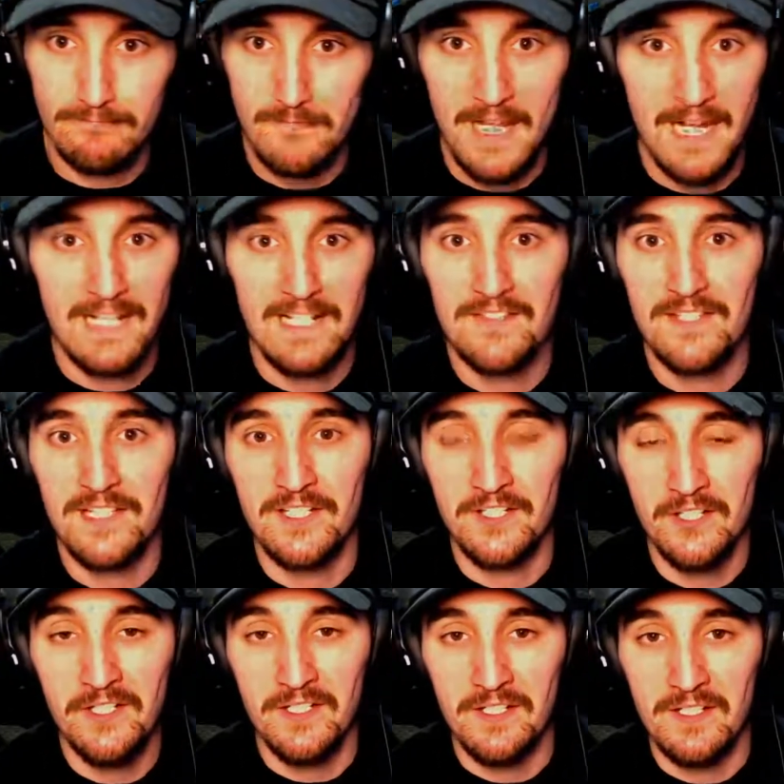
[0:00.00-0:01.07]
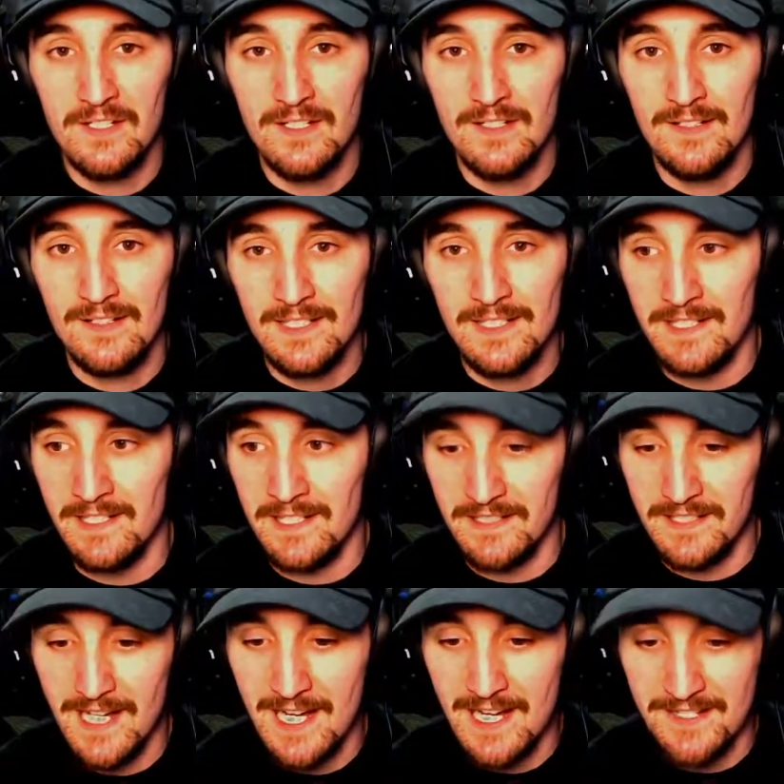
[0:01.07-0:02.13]
anything good
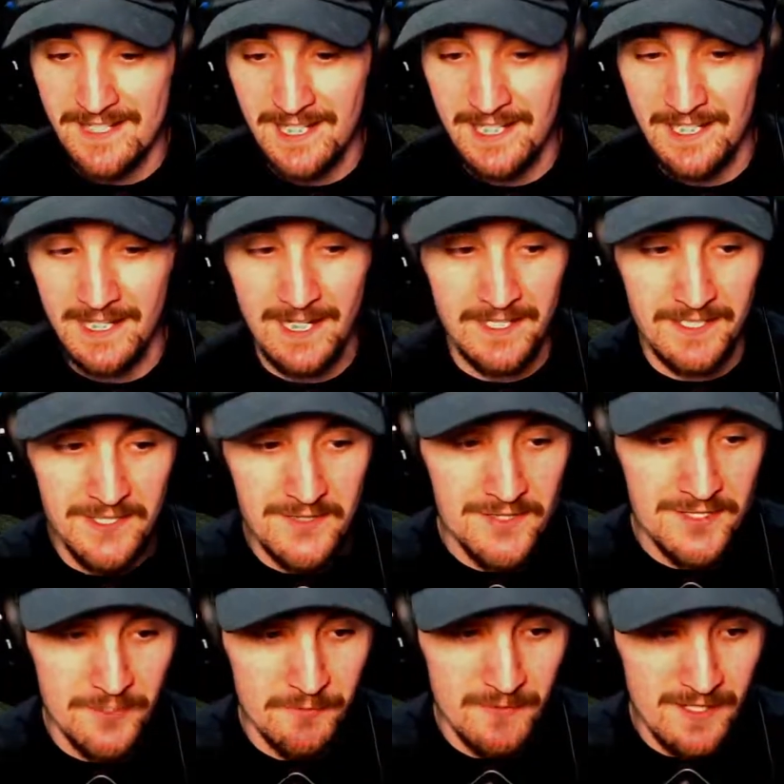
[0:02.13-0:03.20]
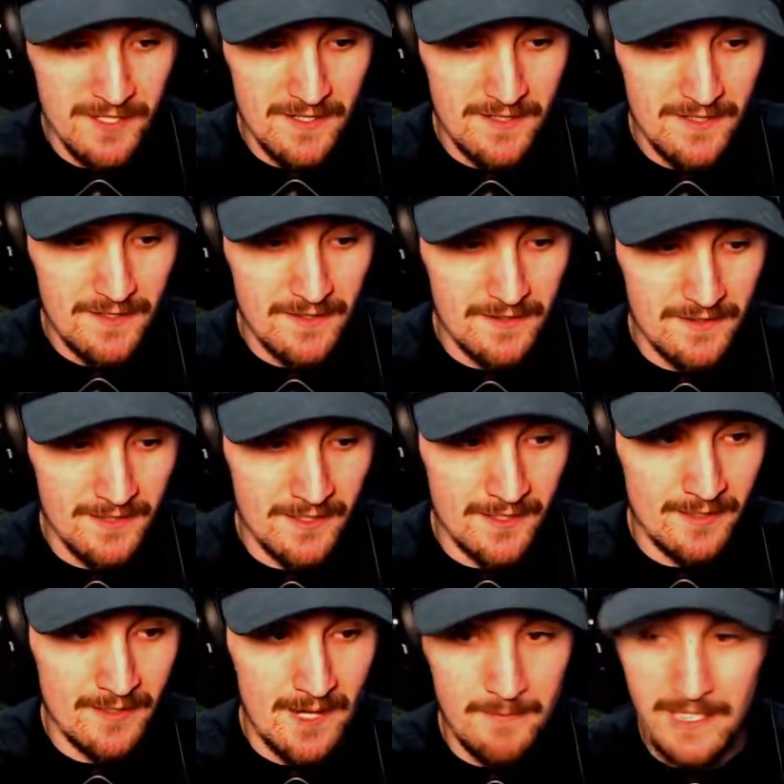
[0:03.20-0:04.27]
in content and on YouTube.
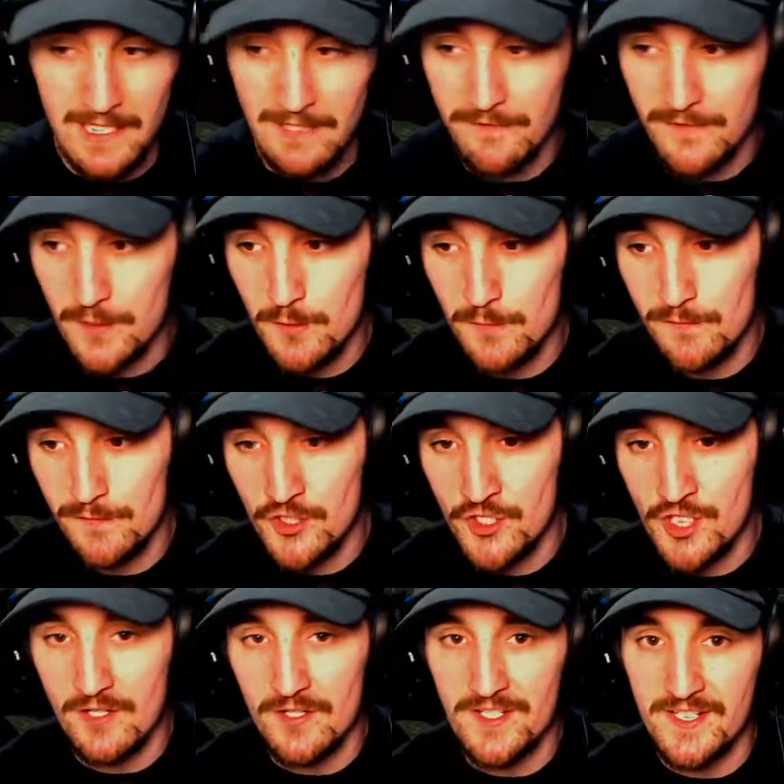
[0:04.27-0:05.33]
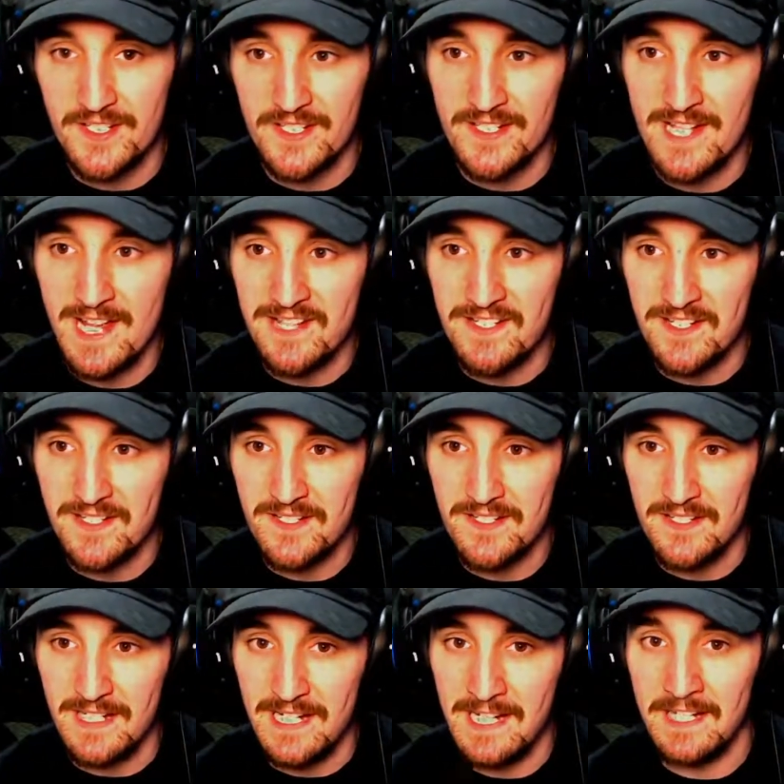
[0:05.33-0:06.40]
I mean, if you've shared
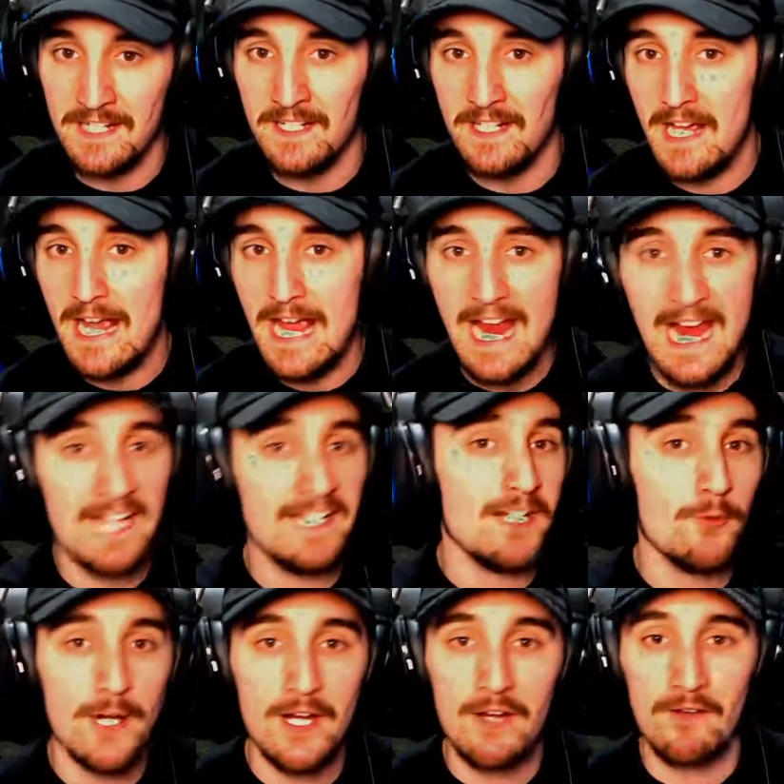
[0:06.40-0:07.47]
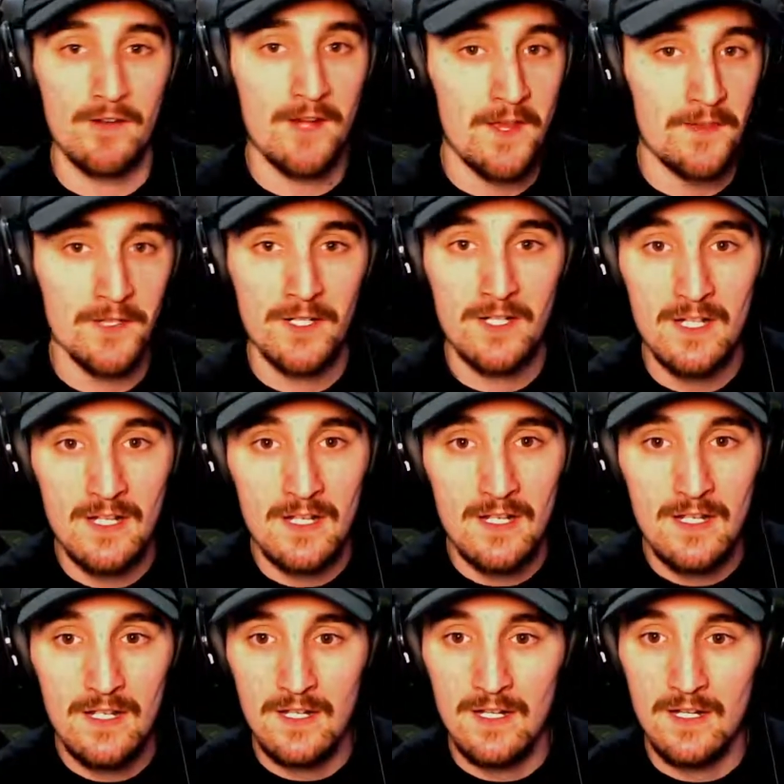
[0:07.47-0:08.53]
success in any way or another
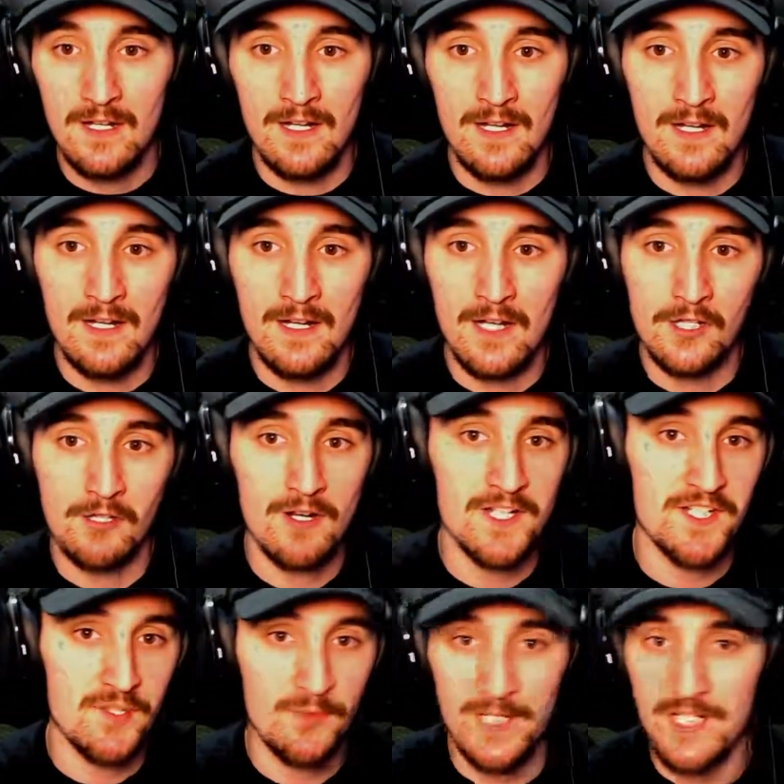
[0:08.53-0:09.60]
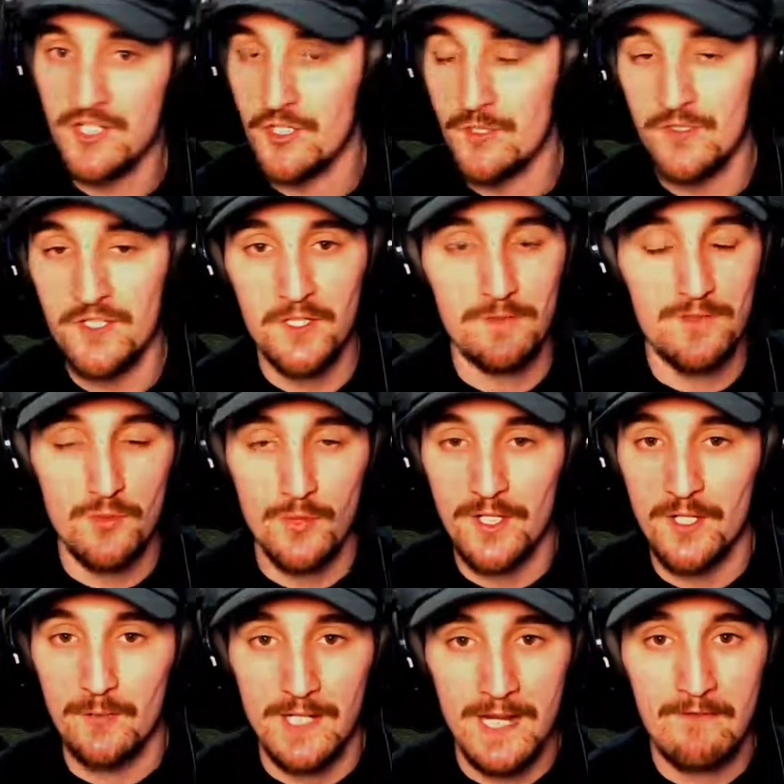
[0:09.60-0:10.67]
across Twitch, YouTube,
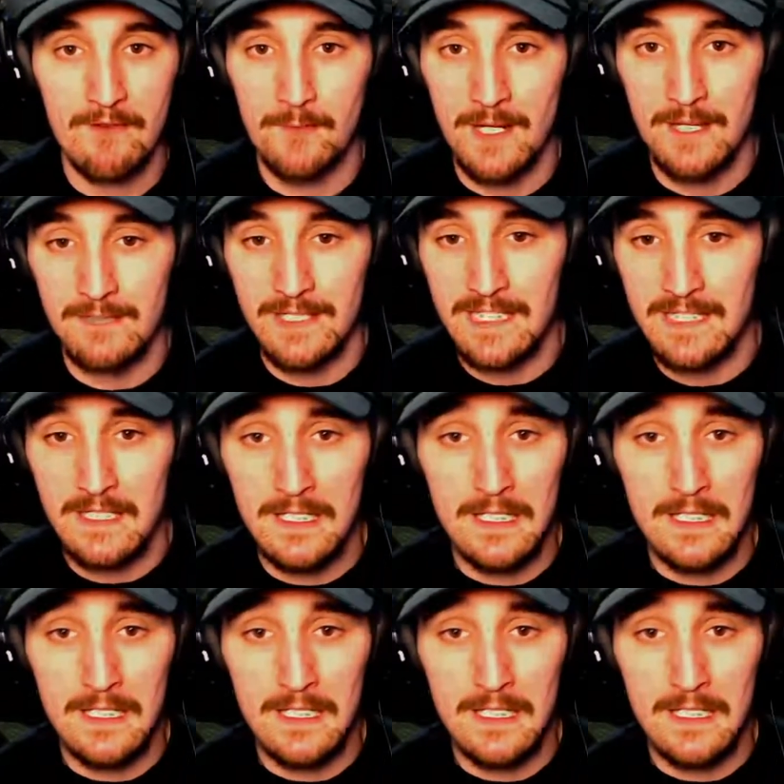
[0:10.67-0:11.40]
Twitter, whatever it may be,